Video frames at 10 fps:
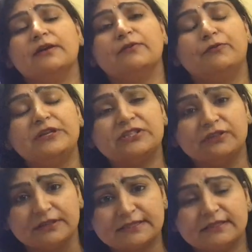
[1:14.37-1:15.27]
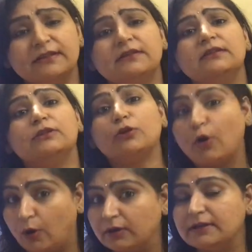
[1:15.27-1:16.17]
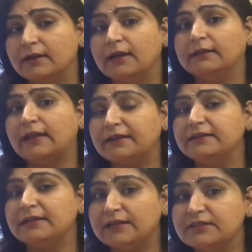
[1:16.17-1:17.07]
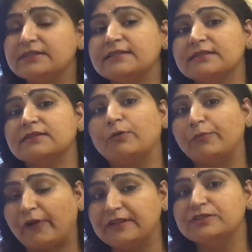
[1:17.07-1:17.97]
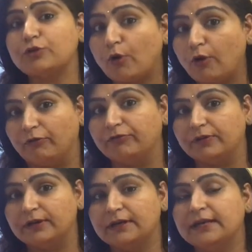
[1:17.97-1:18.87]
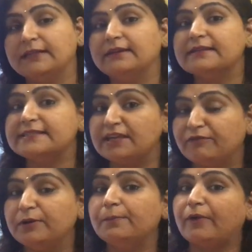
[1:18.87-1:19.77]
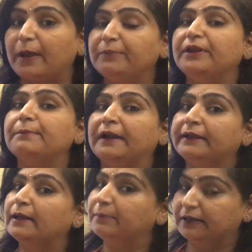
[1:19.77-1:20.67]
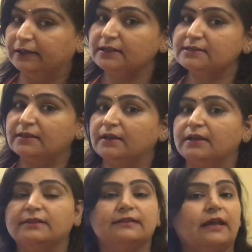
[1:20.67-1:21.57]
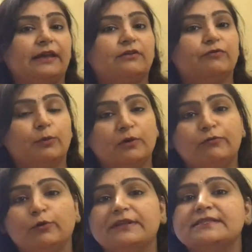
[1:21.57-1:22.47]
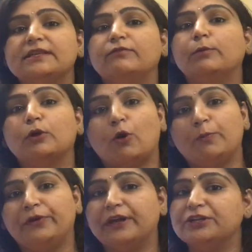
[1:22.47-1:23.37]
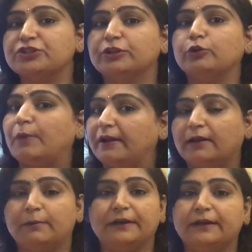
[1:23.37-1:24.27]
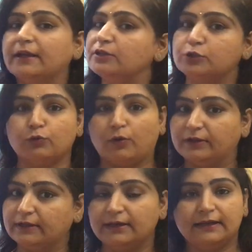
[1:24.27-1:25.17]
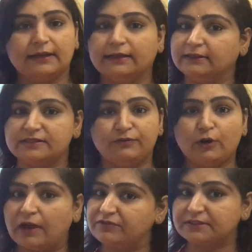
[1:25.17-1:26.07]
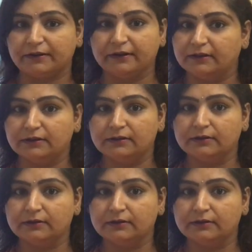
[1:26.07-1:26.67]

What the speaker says: which Thurston thought that intelligence is comprised of. There are 7 primary mental abilities like verbal fluency, verbal comprehension, numerical ability and so on. This we have studied.